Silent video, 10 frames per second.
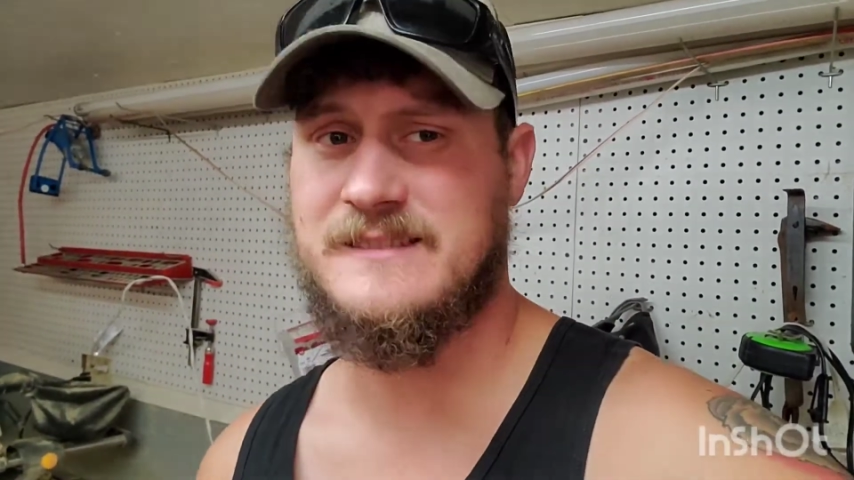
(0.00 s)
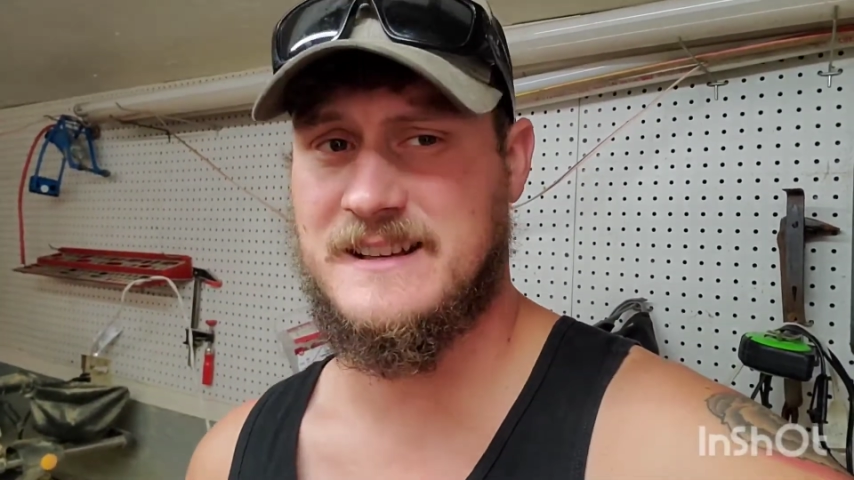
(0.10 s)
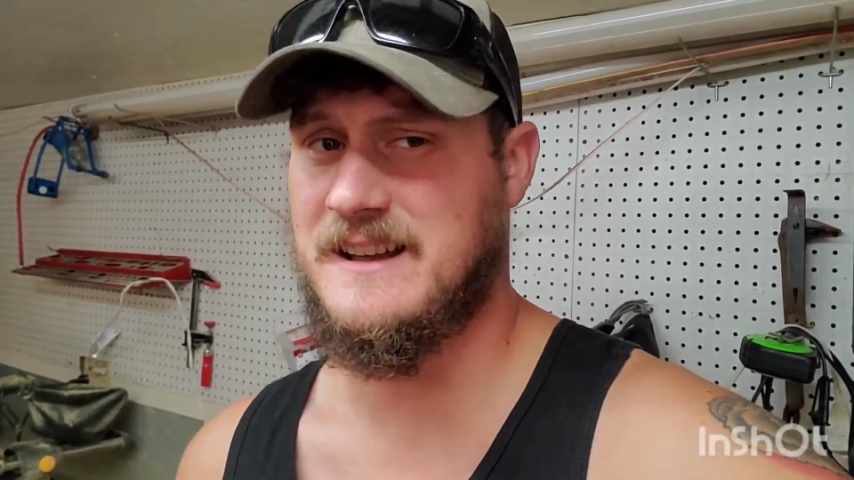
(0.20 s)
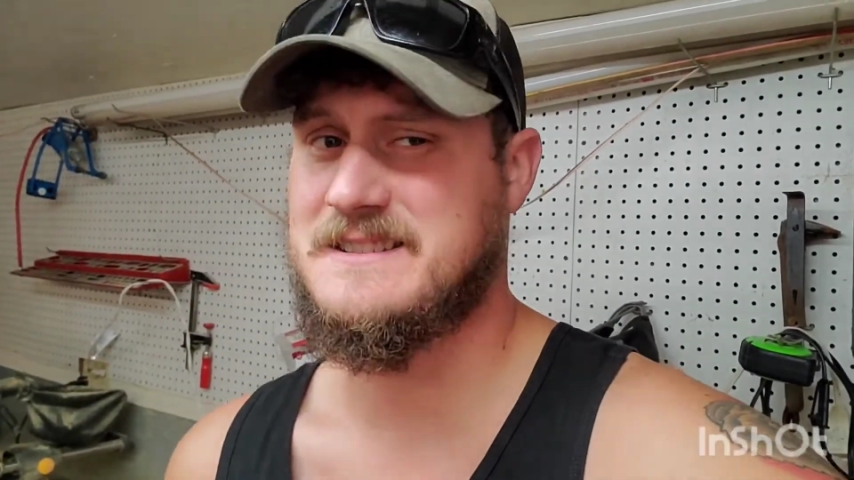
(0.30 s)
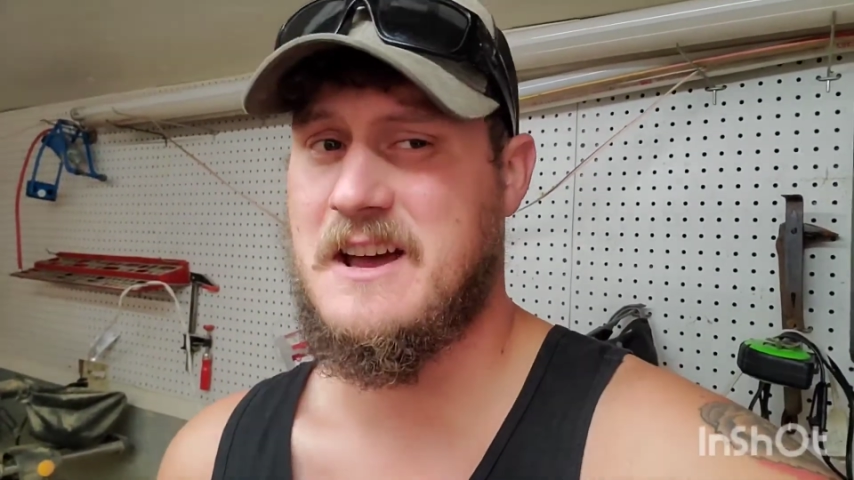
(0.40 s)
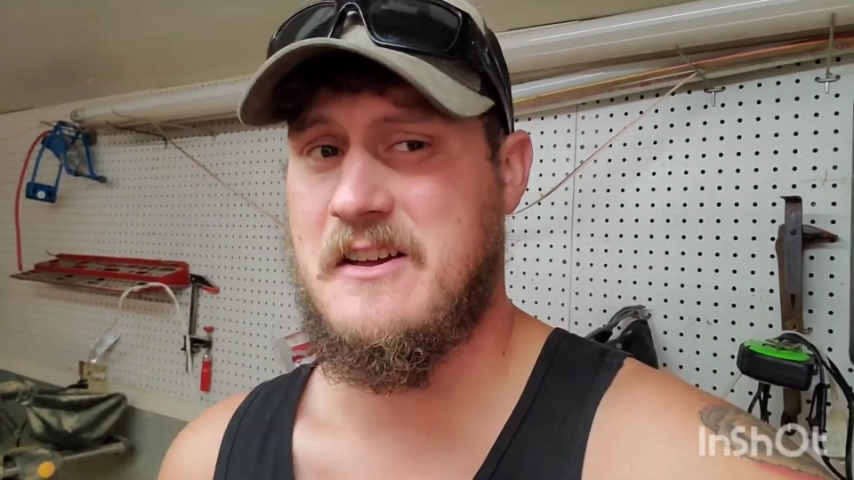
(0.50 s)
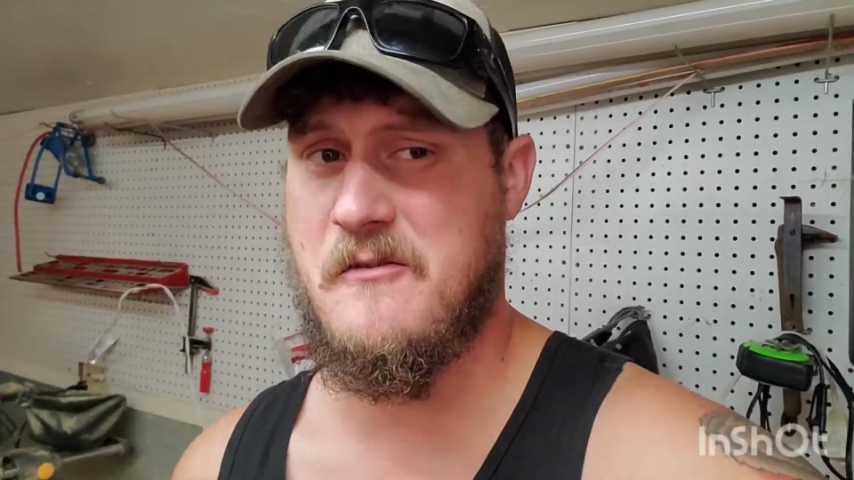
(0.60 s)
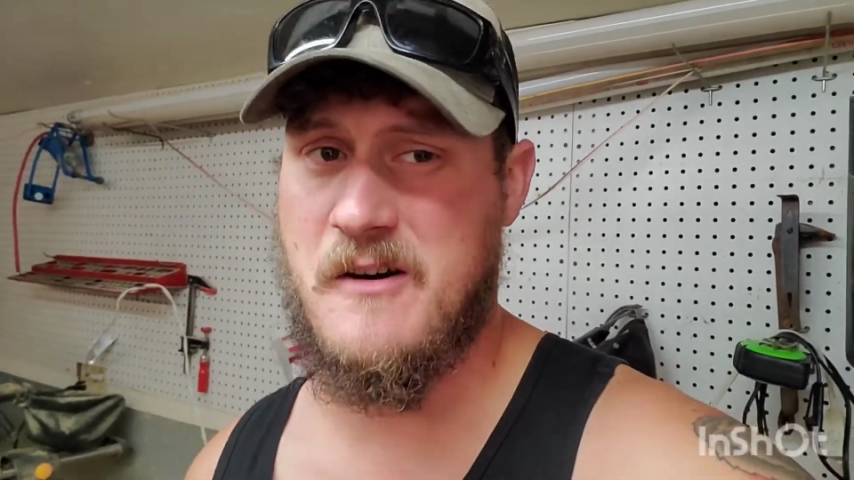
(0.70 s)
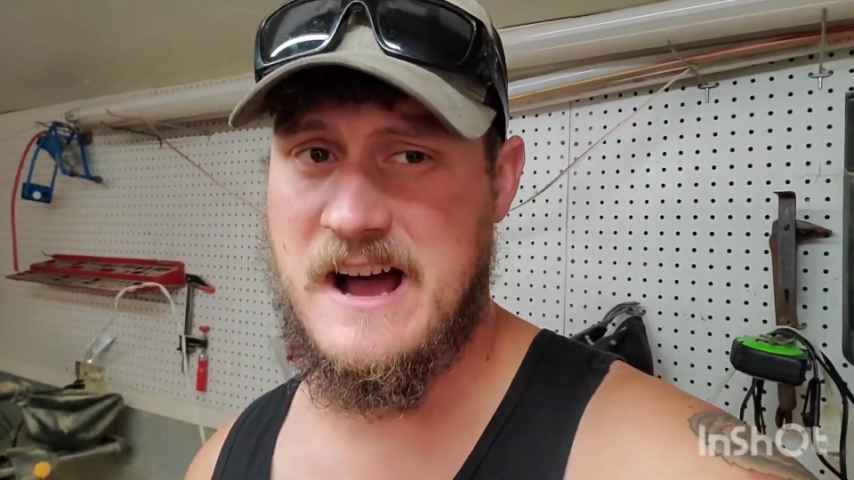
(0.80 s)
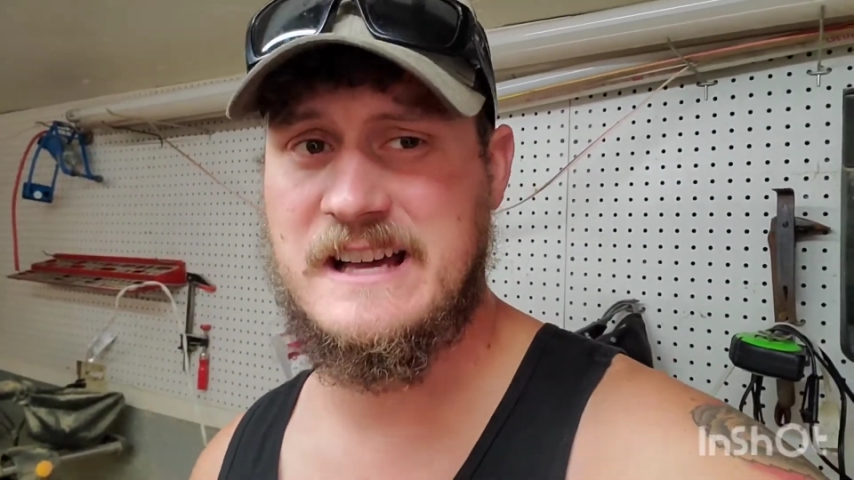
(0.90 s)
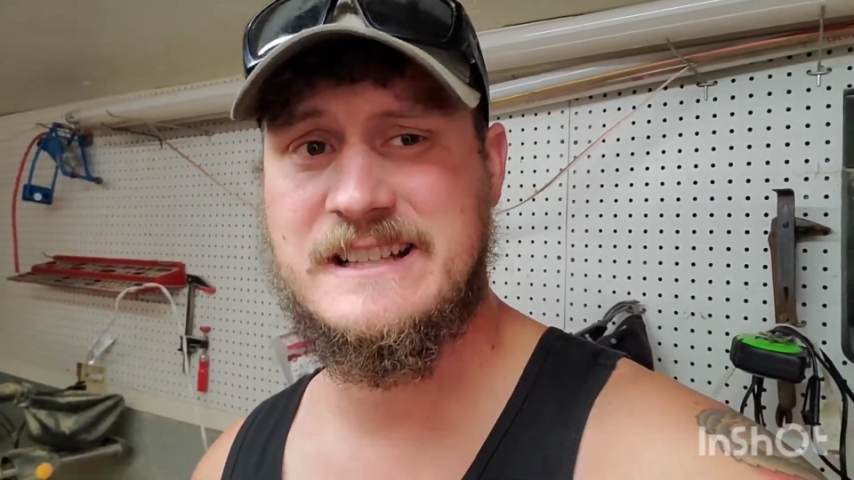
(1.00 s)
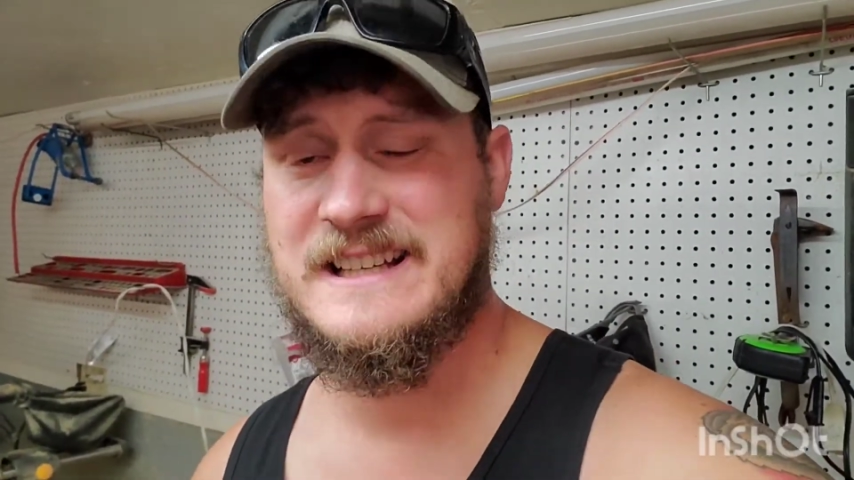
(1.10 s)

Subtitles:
I'll tell you why.